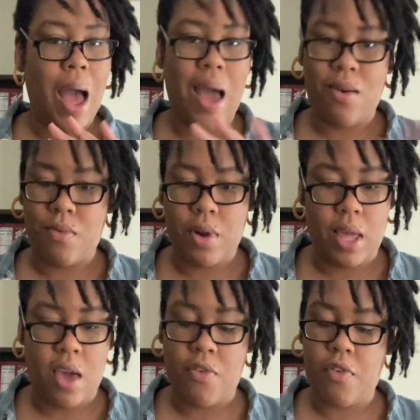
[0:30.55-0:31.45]
I don't really
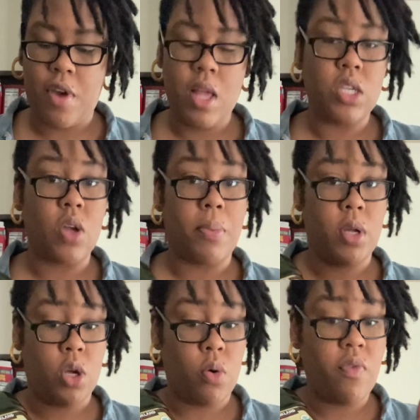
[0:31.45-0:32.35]
care for it, so I'm
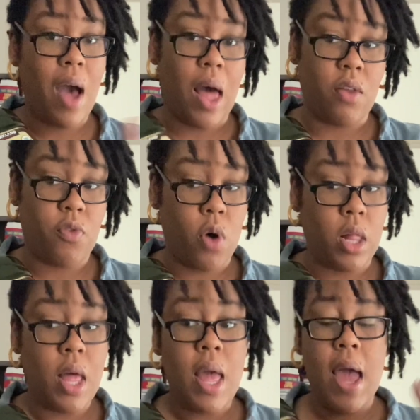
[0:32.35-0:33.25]
going to go with olive oil.